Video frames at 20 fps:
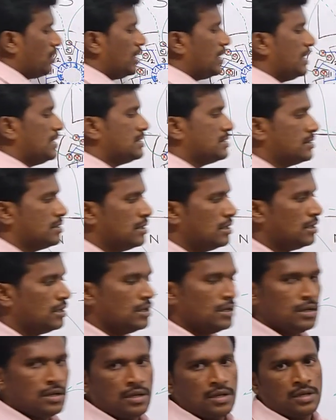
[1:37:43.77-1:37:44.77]
Okay, guys.
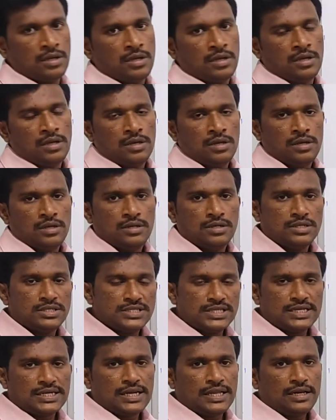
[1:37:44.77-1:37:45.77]

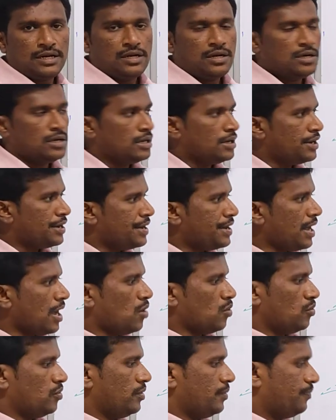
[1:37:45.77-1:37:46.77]
Is it clear?
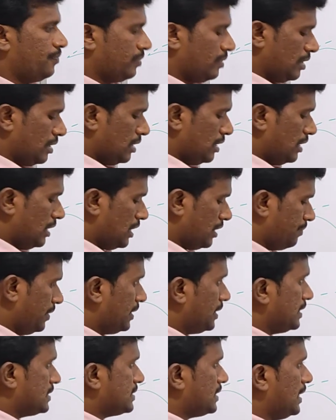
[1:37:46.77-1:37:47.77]
Now
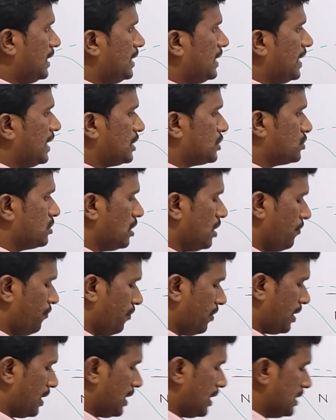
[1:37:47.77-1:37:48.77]
let me decide direction
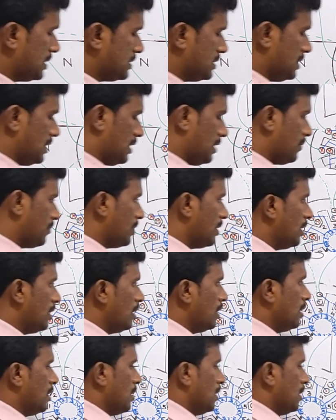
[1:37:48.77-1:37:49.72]
of currents here.